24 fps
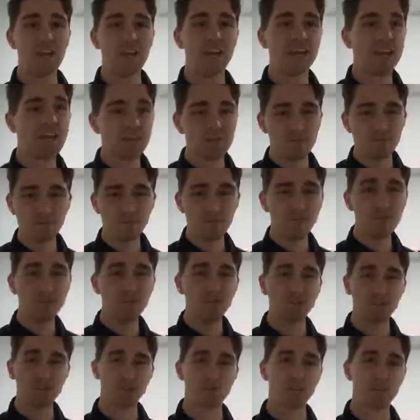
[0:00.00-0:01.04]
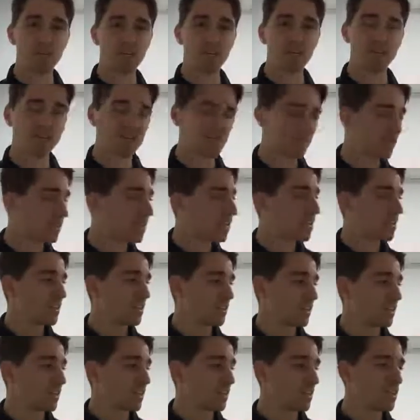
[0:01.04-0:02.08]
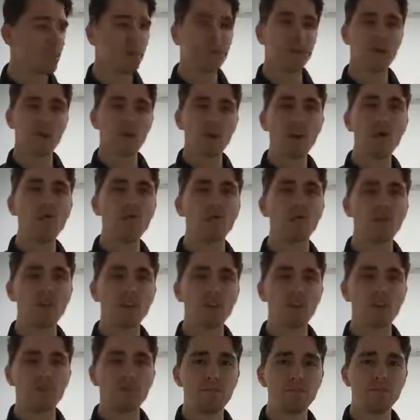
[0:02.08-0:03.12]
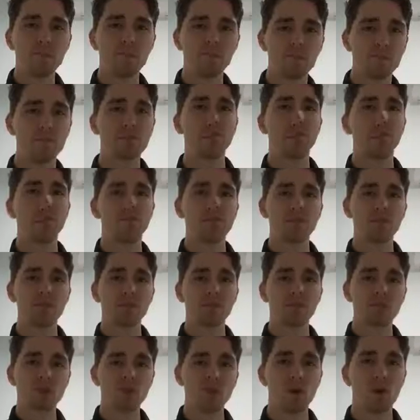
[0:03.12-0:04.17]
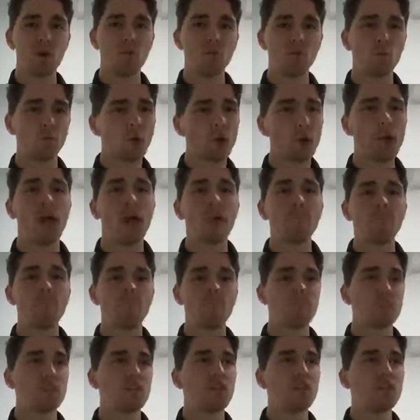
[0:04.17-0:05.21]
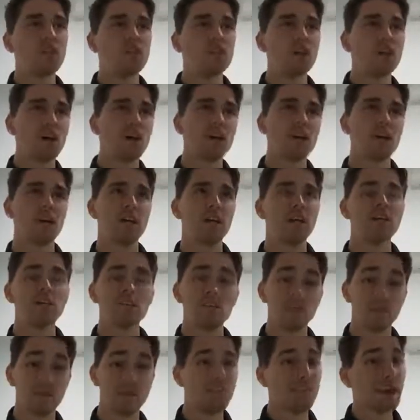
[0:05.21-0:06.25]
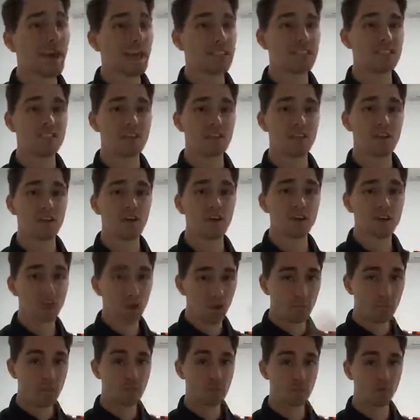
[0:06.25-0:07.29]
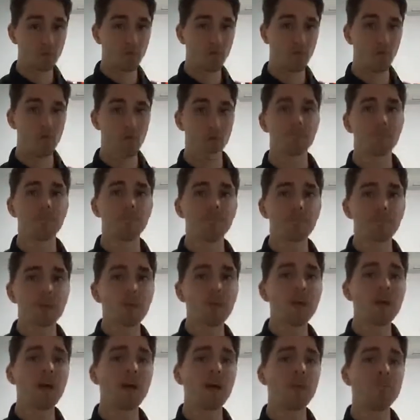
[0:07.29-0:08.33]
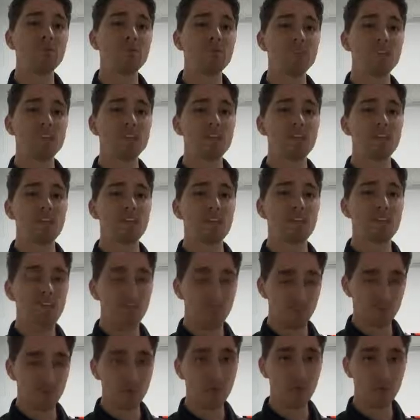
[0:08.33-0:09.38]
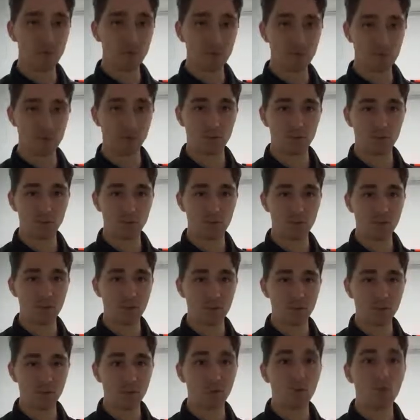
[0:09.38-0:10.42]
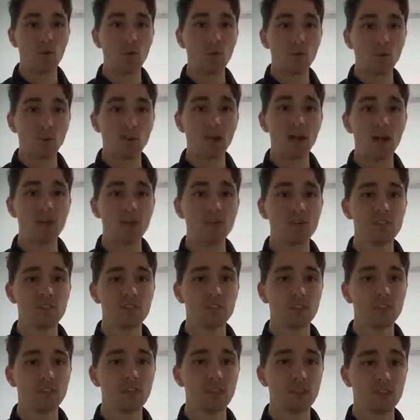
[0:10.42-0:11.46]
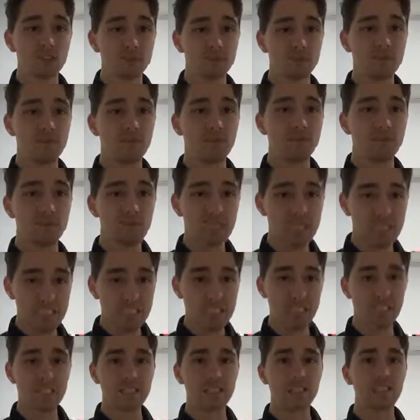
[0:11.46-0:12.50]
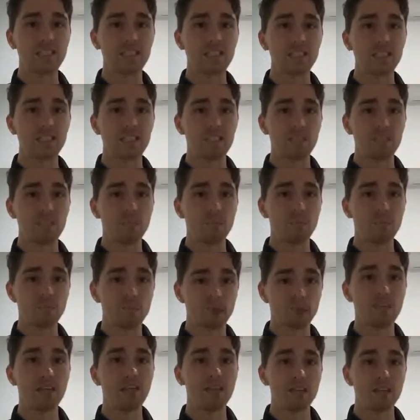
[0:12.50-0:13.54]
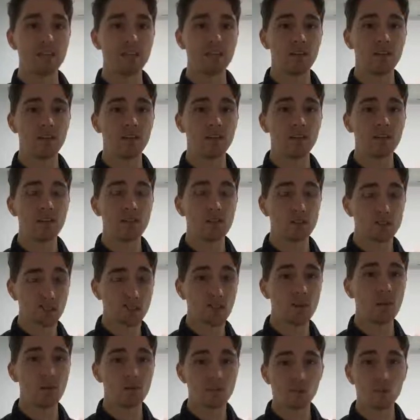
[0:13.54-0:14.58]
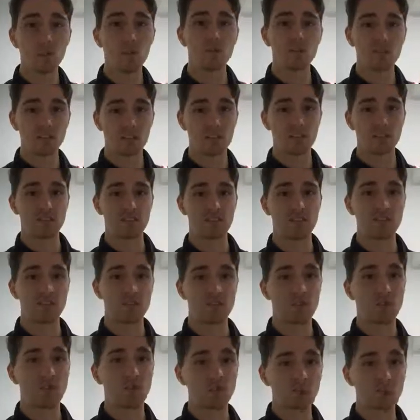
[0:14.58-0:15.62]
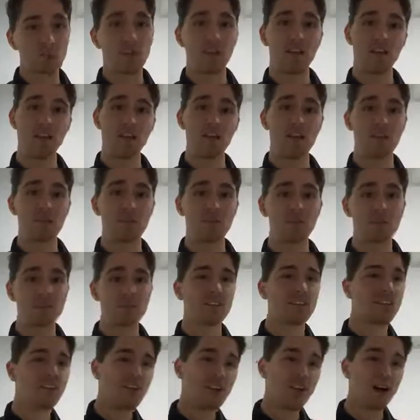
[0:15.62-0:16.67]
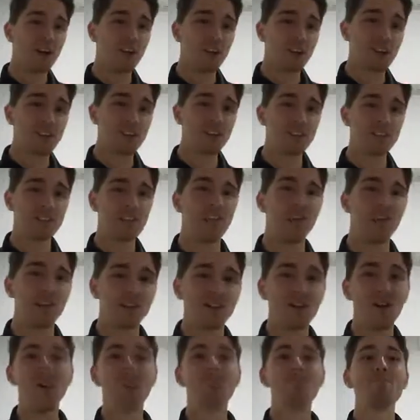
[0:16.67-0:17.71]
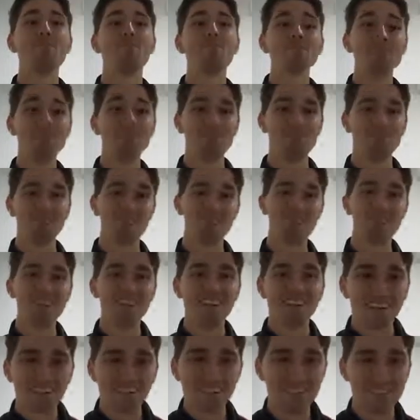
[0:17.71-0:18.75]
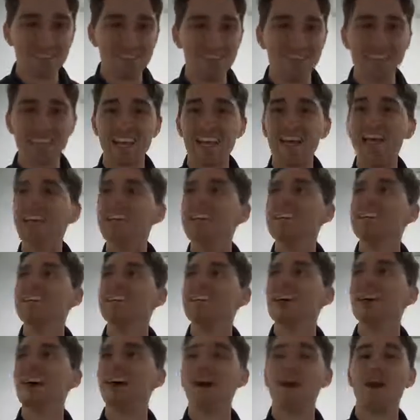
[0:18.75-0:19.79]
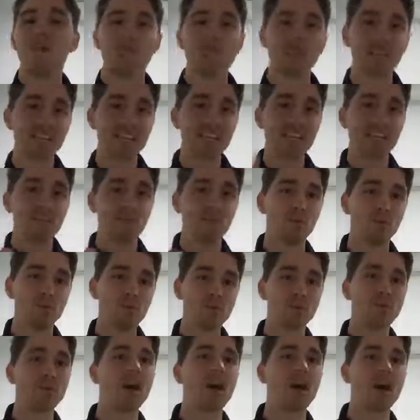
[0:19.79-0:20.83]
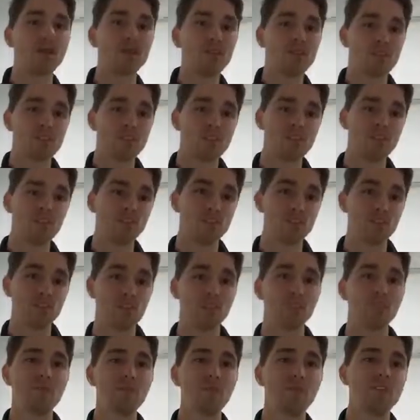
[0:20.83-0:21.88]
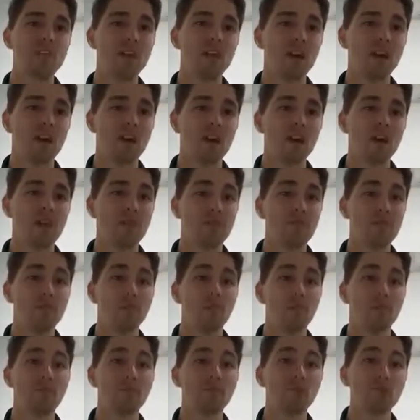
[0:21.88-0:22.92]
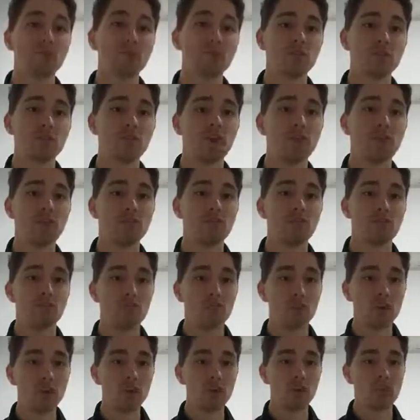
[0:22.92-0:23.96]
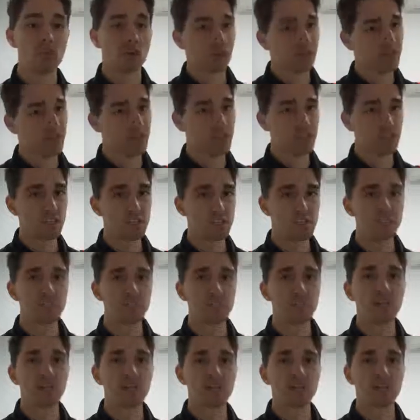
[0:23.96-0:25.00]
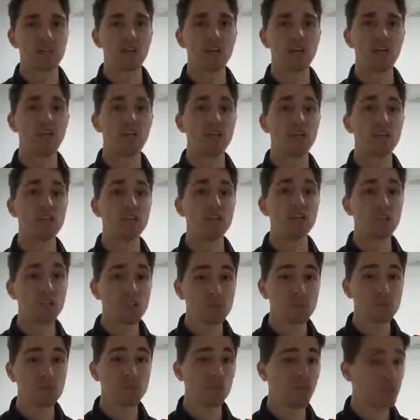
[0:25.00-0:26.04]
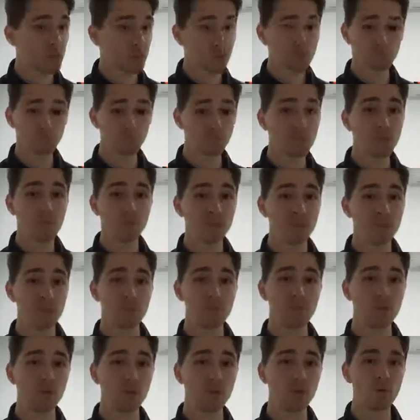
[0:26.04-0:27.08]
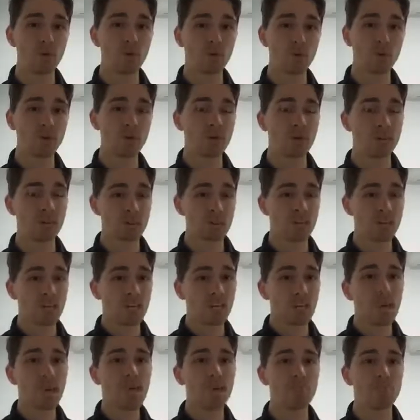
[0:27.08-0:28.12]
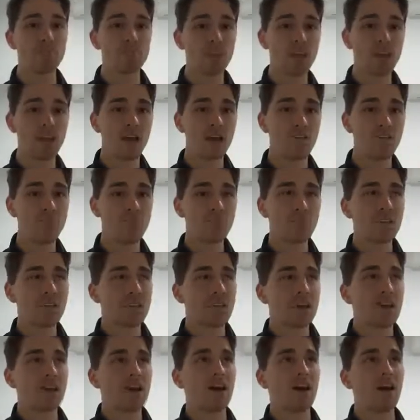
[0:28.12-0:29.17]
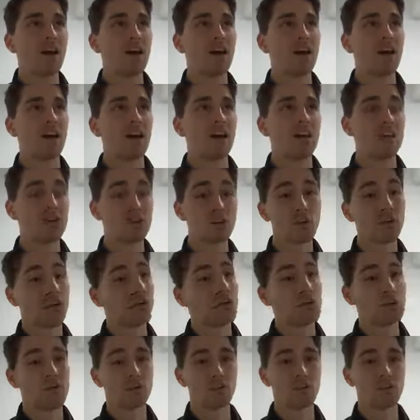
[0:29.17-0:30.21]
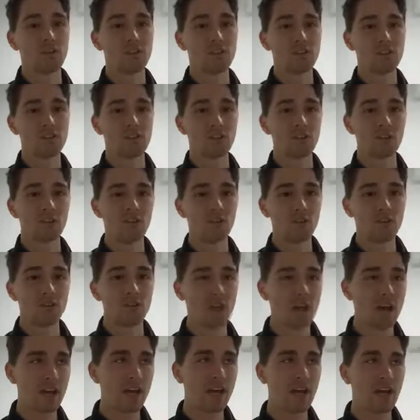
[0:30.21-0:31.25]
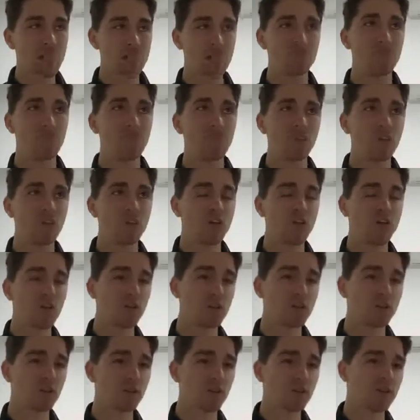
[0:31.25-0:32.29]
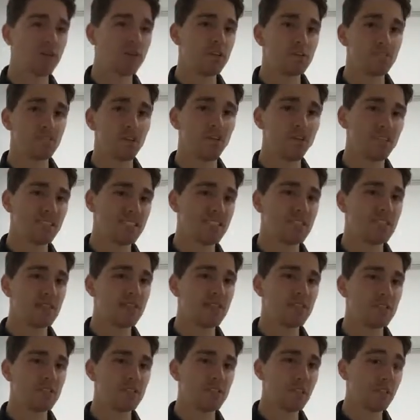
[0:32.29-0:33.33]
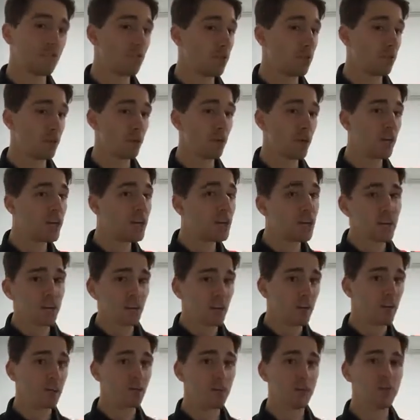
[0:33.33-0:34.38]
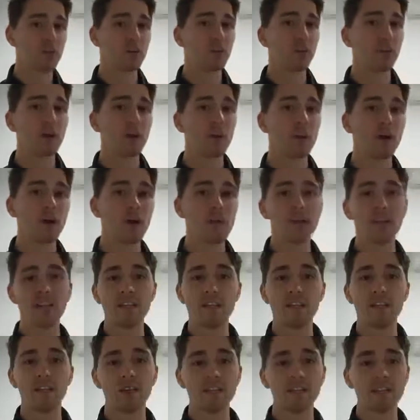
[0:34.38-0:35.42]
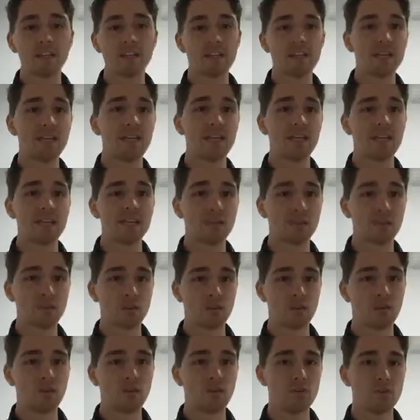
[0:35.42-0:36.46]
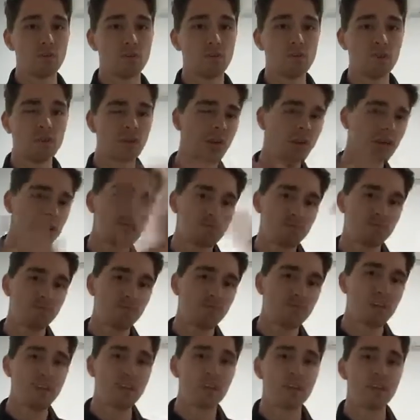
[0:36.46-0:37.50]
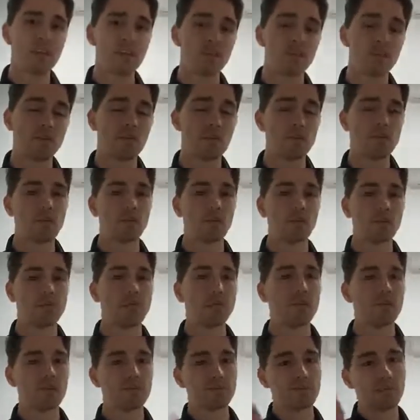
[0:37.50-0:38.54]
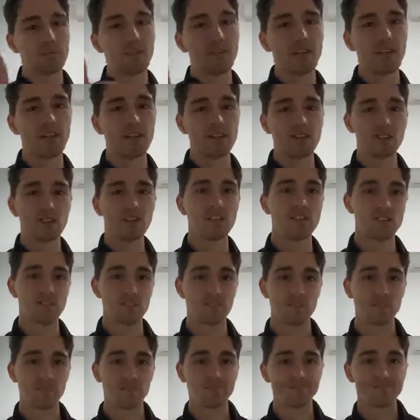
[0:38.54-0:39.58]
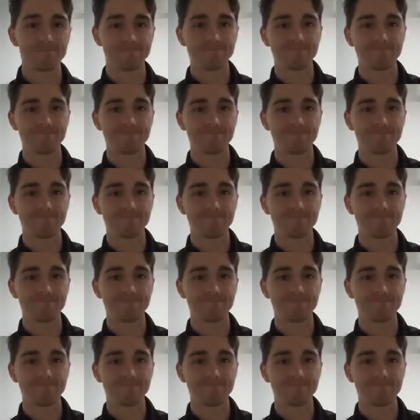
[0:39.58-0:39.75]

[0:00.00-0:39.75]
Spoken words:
How do you feel this week? Are you feeling confident? Are you feeling positive about the result? What happens? Okay, this is a bad scenario. Comment your thoughts. What happens if we lose on the weekend? What happens if we are convincingly beaten to the Gold Coast Suns? What the hell happens? I'll leave it there on a positive note. I'll leave it there. Thanks again for watching, guys. You'll see me for the post-game review, obviously, Saturday. Just before, it's probably going to have to be a quick one because 8 p.m, Socceroos are on. So our game's at 4:30. Probably finish by about 7:30. We'll have a quick one and then we can get into the Socceroos. Anyway, guys, thanks very much for watching and see you soon.